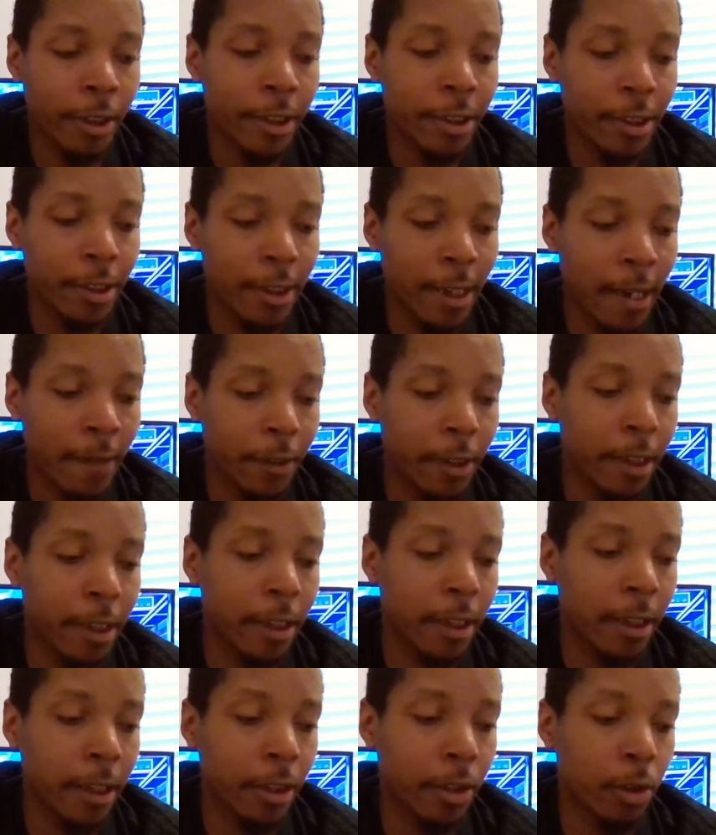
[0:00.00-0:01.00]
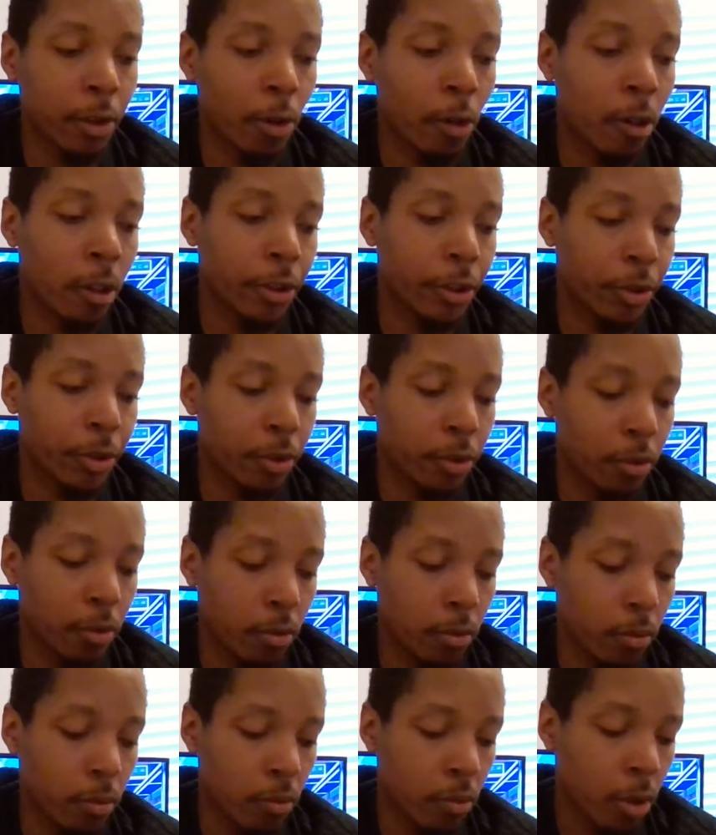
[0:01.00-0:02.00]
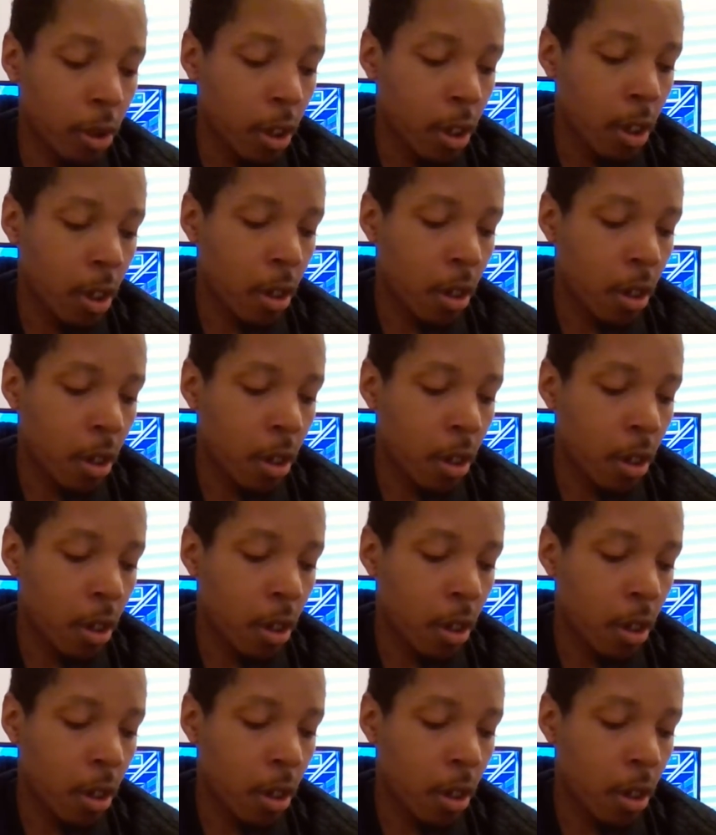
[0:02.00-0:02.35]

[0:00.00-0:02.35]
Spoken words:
This is after he talks to